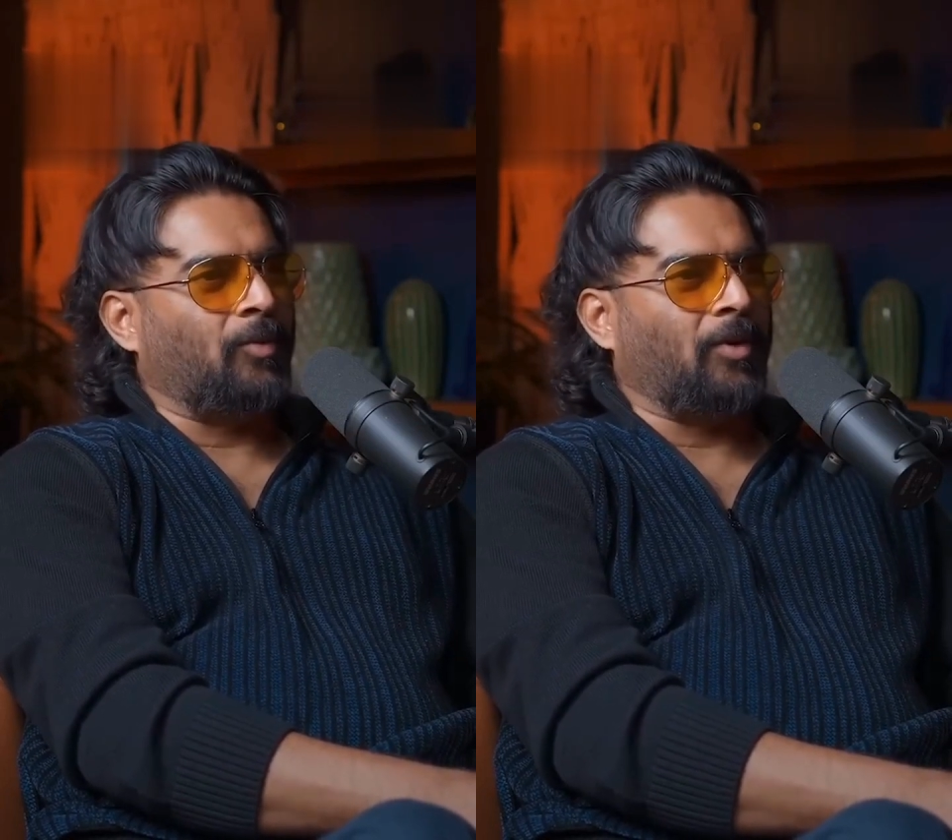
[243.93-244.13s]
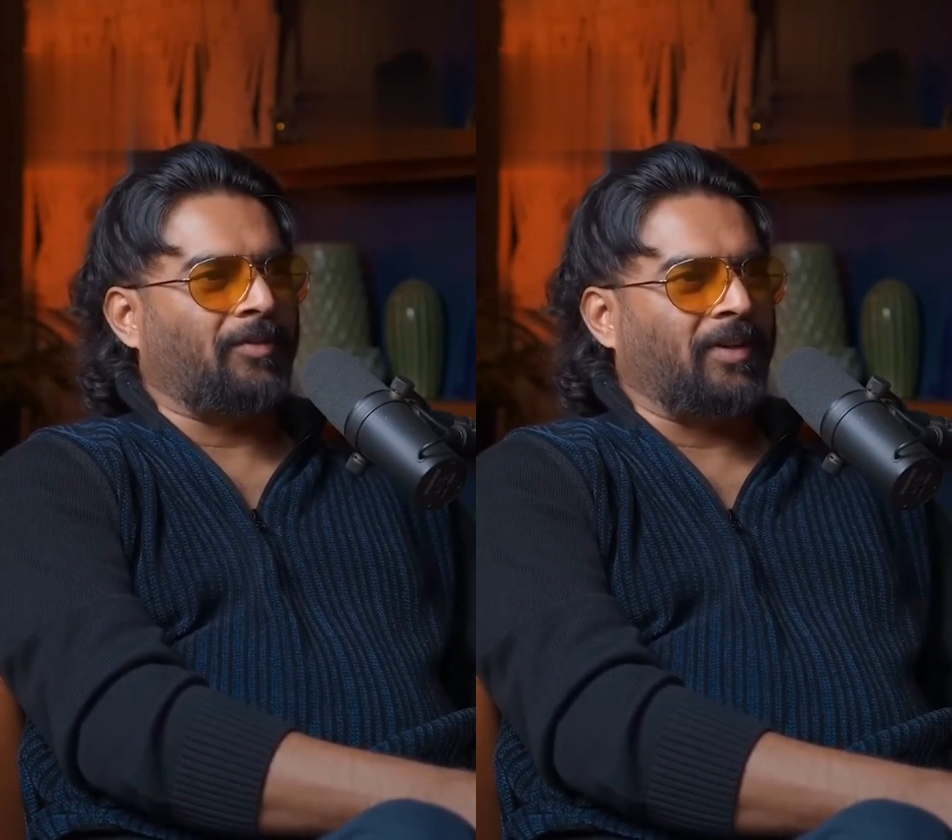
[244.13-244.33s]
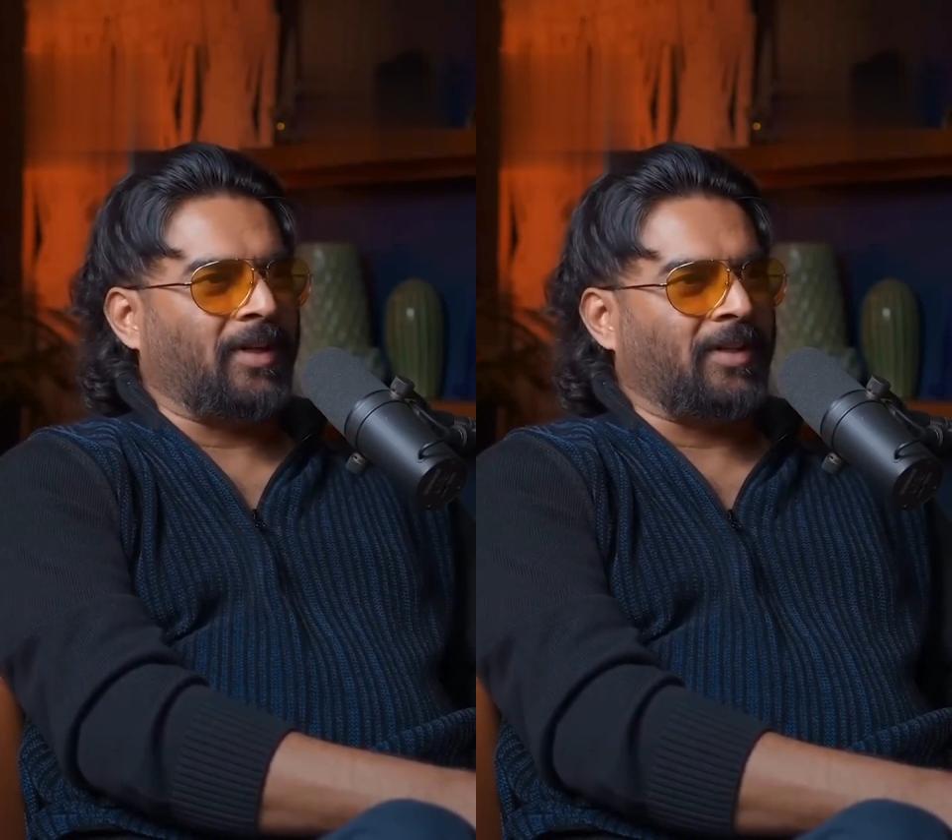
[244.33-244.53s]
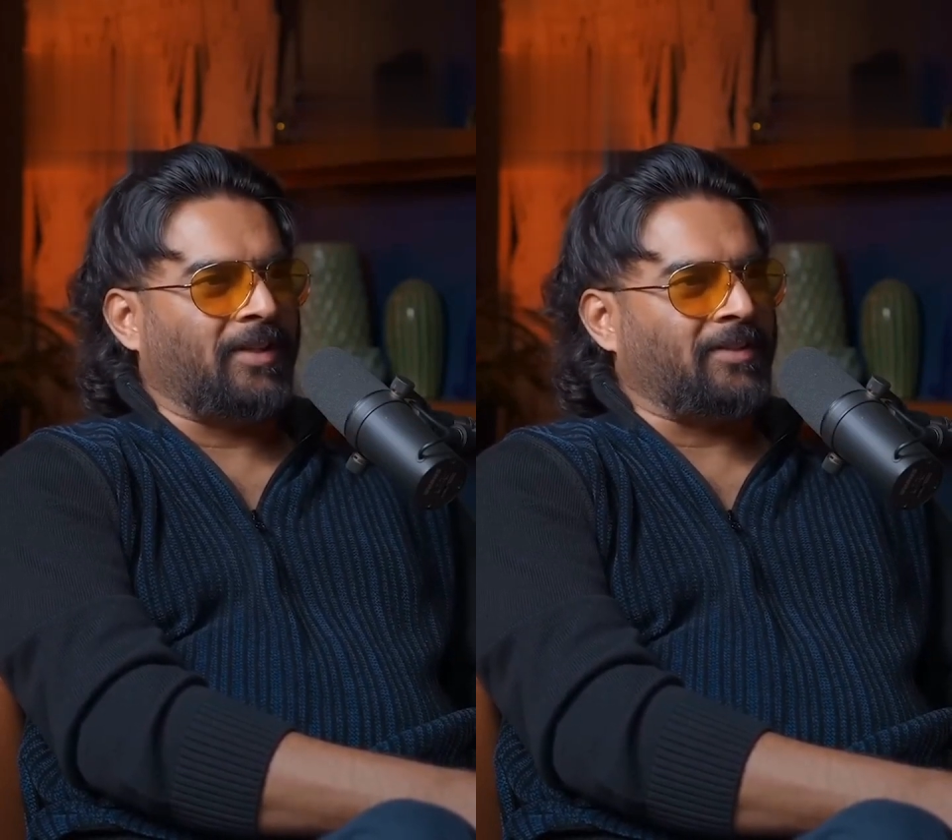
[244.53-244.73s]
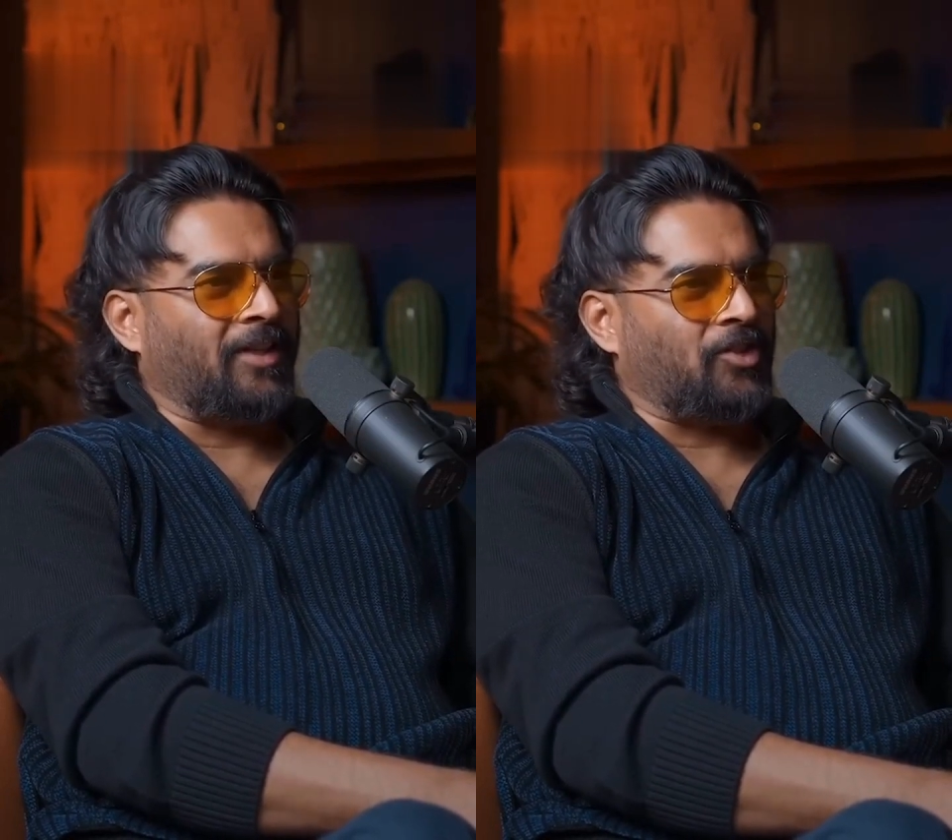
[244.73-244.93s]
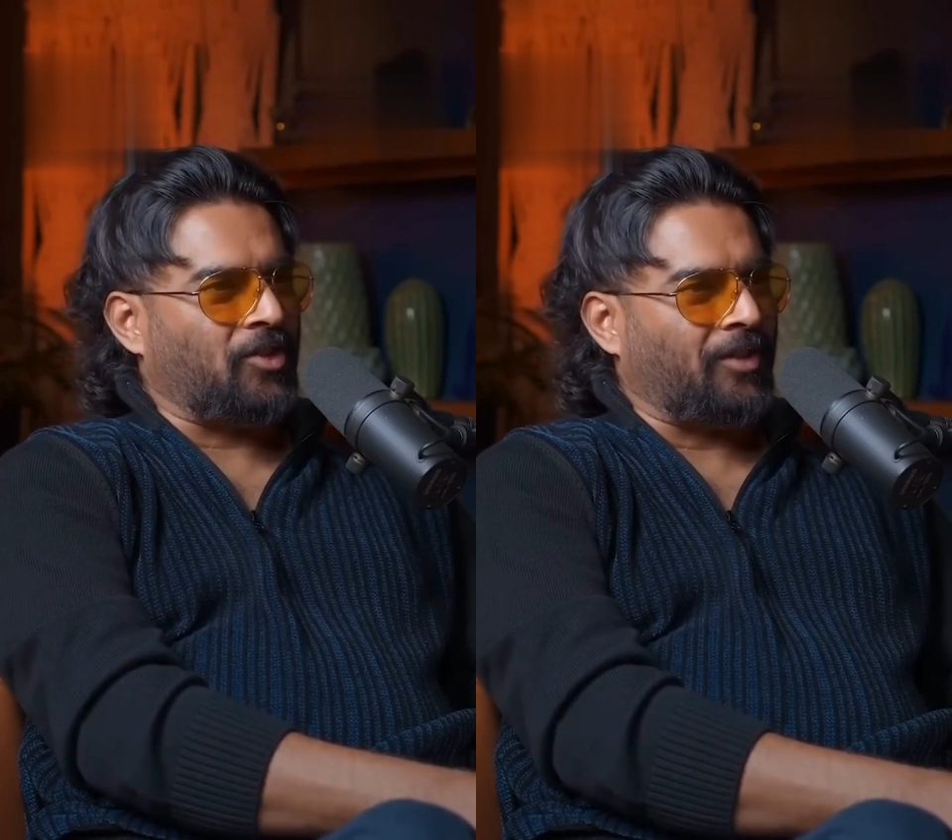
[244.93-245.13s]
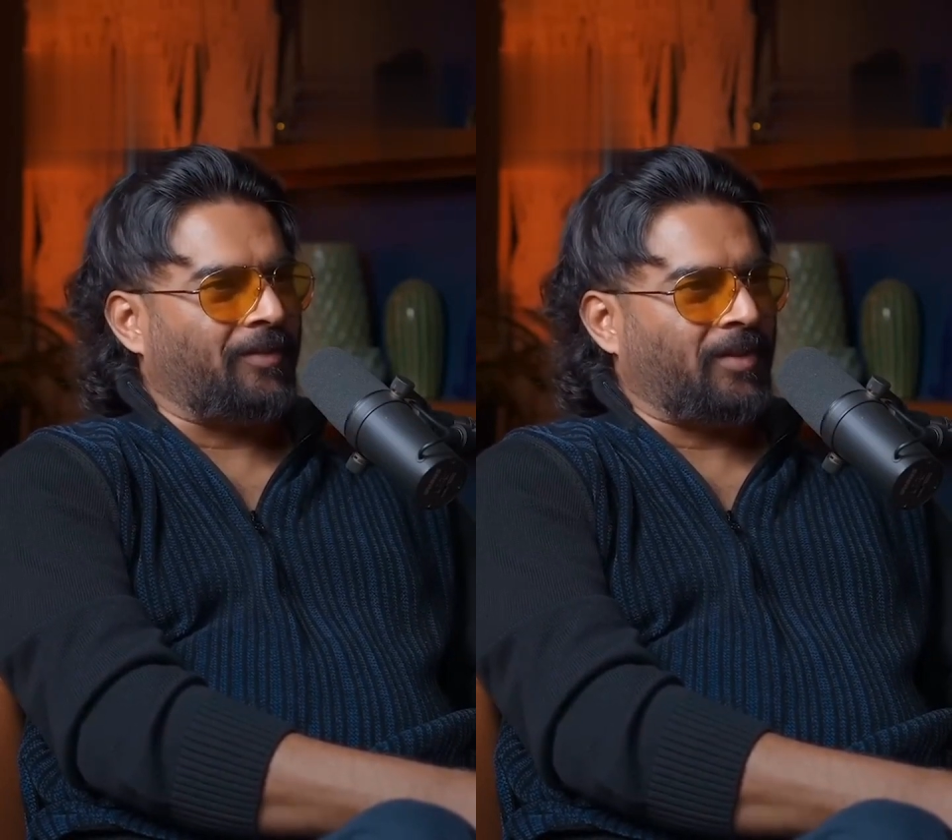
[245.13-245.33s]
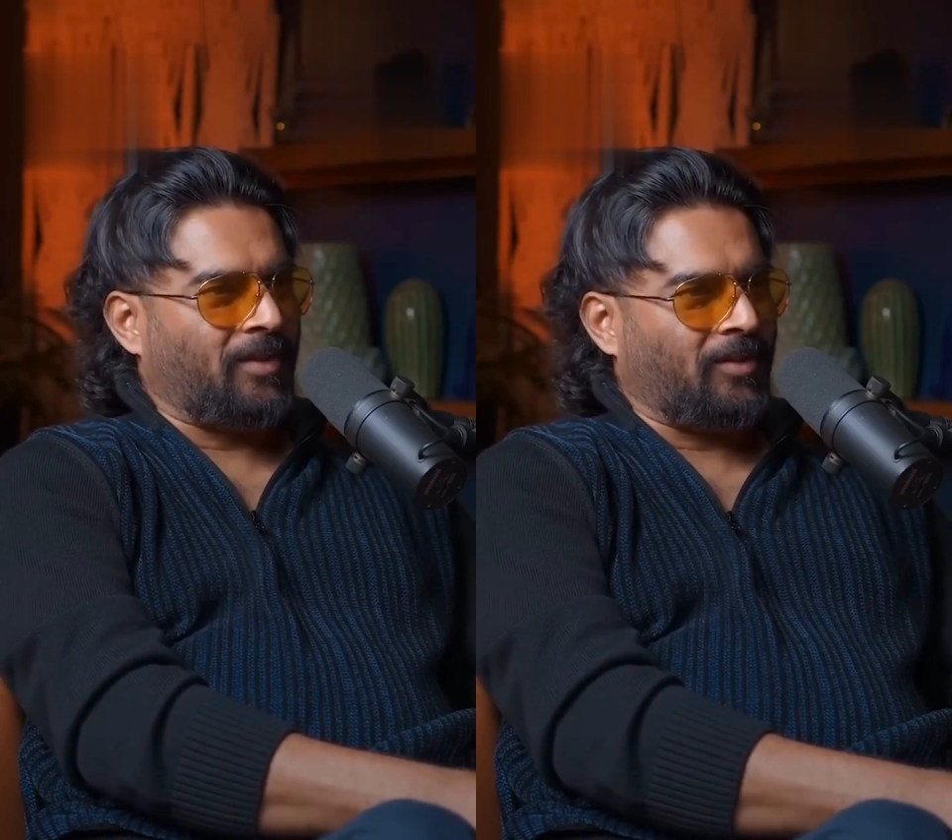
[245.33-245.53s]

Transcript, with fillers: what Vedant has achieved.